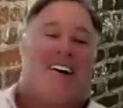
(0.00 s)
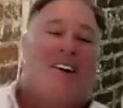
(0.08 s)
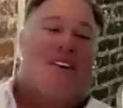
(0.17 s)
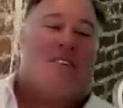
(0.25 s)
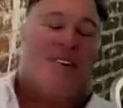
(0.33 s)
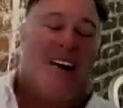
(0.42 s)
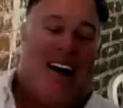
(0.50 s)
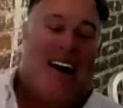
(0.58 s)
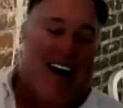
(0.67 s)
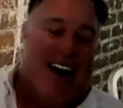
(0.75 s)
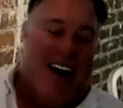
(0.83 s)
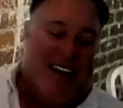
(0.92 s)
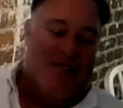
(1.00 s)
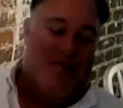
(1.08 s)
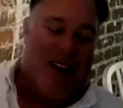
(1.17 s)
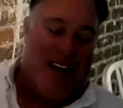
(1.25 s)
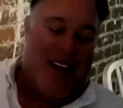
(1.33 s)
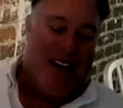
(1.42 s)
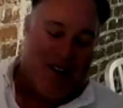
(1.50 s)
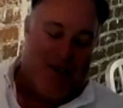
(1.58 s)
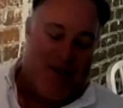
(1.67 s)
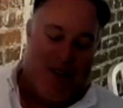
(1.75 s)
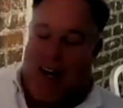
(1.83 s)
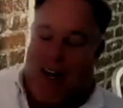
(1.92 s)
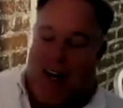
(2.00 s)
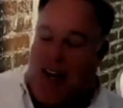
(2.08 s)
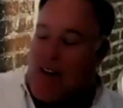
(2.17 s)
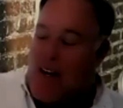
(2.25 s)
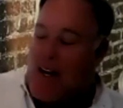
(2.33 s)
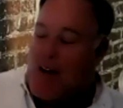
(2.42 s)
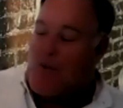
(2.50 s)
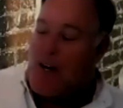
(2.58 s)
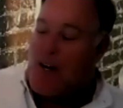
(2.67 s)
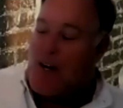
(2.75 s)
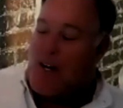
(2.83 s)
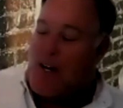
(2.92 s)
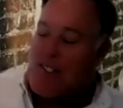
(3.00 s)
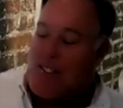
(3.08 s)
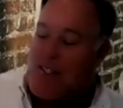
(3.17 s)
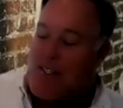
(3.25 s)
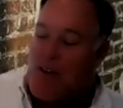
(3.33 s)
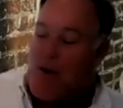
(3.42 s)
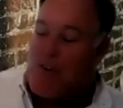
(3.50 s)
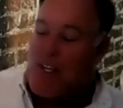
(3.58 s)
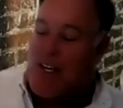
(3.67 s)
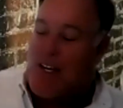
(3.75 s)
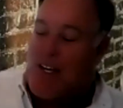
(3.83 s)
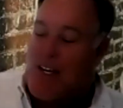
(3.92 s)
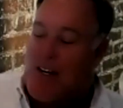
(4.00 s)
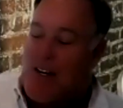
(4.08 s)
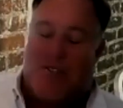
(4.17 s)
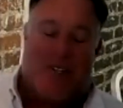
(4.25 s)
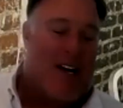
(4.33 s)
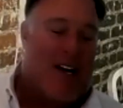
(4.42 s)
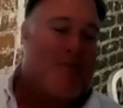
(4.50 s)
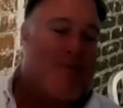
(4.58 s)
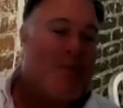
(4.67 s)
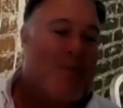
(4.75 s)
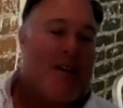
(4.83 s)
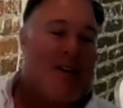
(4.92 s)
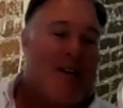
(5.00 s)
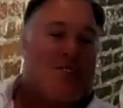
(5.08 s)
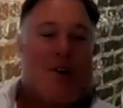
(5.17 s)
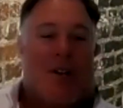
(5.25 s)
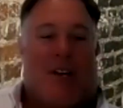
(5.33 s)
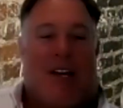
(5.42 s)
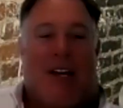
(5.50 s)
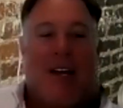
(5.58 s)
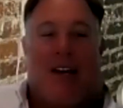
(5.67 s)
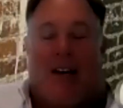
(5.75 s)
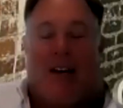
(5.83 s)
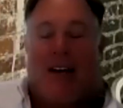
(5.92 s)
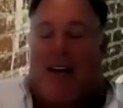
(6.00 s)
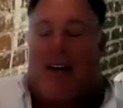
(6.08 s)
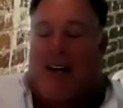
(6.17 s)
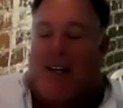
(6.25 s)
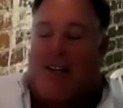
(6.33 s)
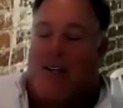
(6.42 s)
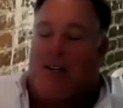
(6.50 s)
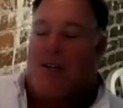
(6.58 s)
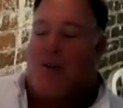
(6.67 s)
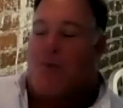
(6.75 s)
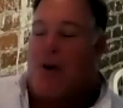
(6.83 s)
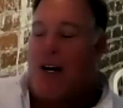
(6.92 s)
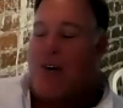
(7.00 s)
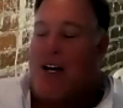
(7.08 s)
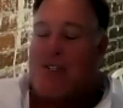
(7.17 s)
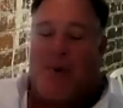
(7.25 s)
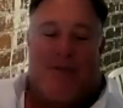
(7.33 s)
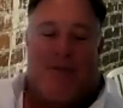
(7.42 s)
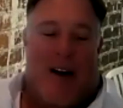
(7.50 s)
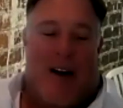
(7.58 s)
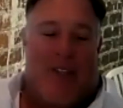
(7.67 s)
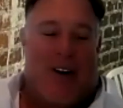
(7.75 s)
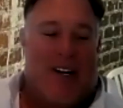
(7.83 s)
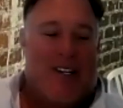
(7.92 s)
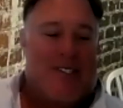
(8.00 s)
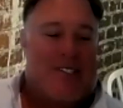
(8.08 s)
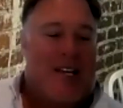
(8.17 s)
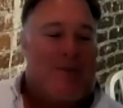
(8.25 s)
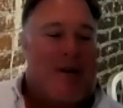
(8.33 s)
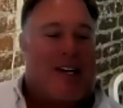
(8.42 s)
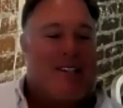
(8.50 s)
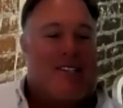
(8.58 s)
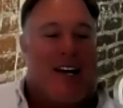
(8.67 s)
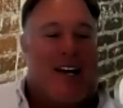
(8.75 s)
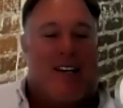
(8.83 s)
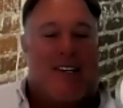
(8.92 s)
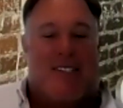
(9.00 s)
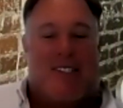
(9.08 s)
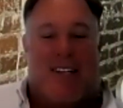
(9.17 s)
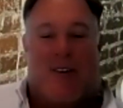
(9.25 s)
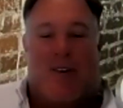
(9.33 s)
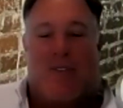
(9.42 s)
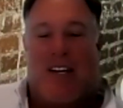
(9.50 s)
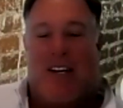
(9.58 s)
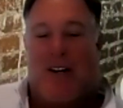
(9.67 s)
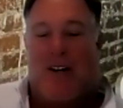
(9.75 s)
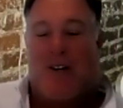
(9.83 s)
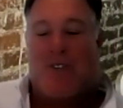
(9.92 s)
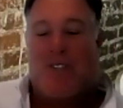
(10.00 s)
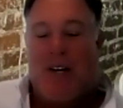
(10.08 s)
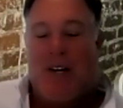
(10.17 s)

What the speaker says: Well, you and I have run across each other over the years. Certainly, you ran across my father and his team at Catellis over the years.